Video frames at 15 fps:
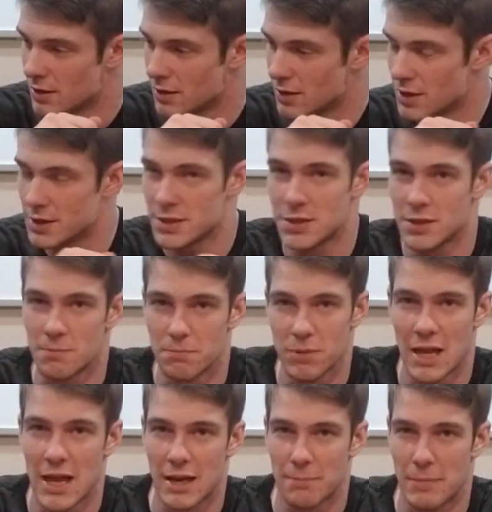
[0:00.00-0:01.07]
this is a
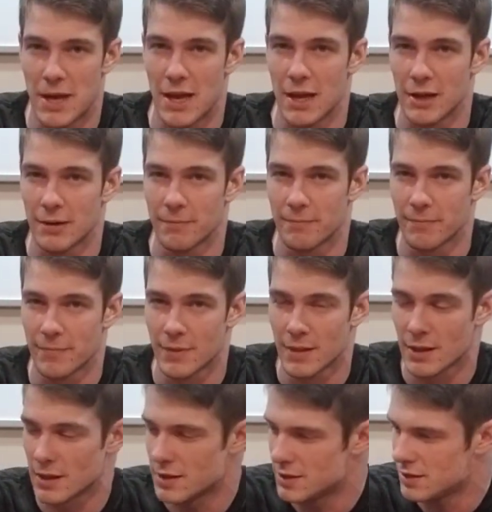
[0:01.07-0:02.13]
black bag.
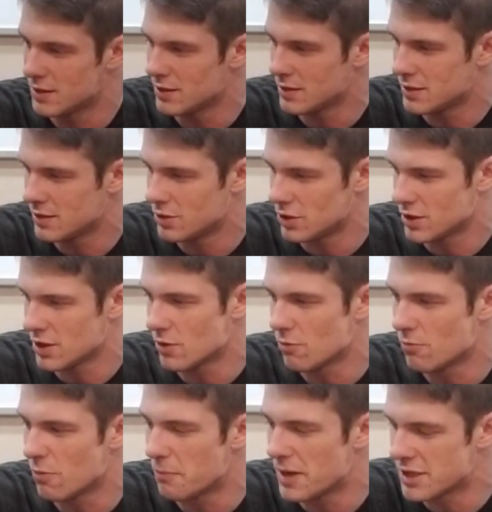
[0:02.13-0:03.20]
This is just a
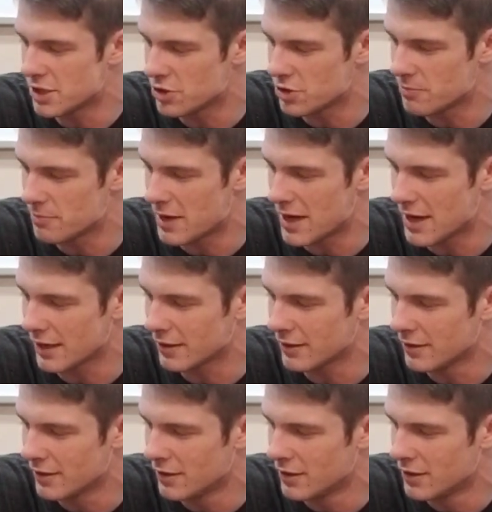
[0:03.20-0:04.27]
normal messenger bag.
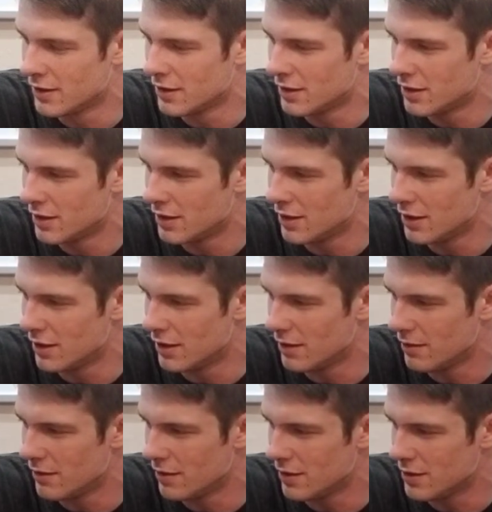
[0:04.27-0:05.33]

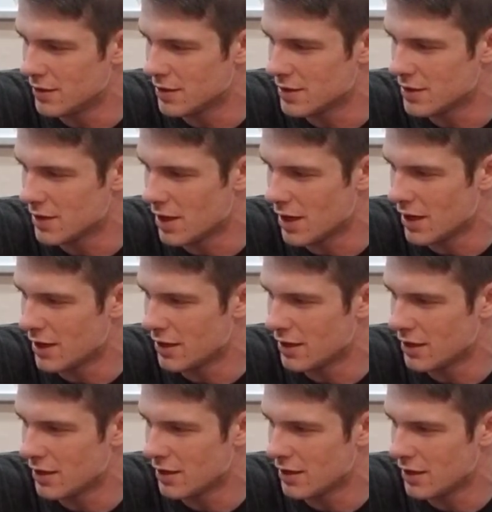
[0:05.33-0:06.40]
It does not
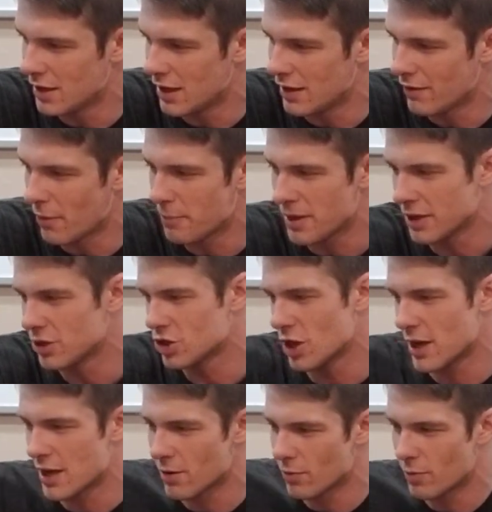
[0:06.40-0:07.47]
have a big
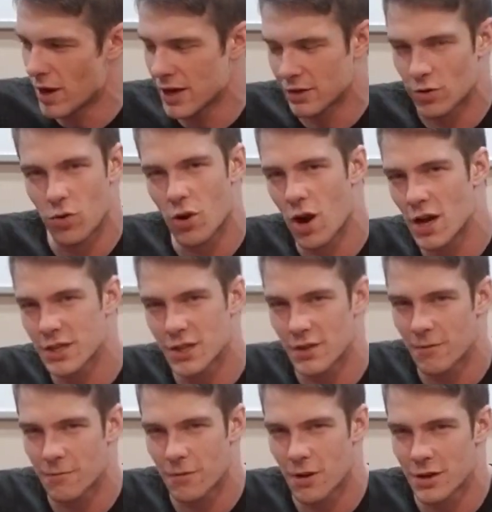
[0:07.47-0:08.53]
giant red cross on the
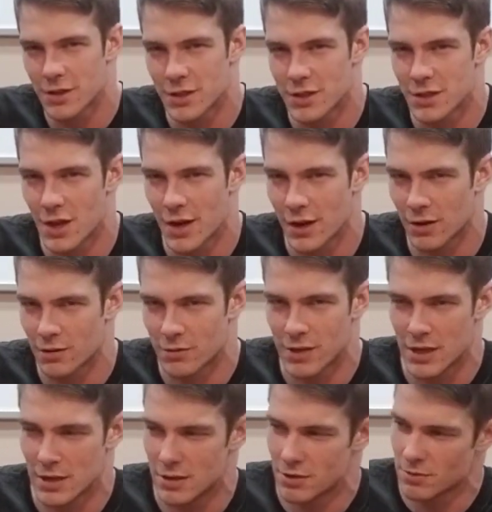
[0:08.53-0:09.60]
front. It's not a
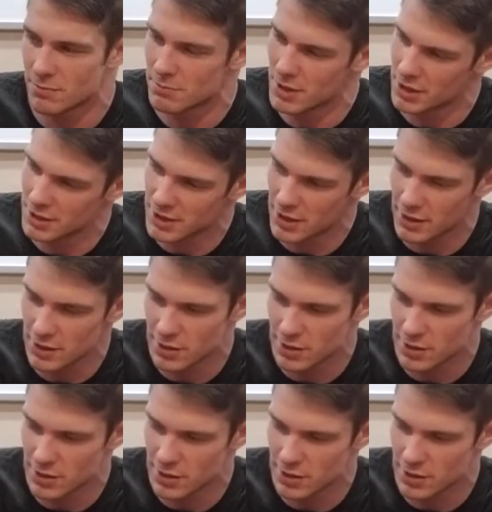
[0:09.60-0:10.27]
green military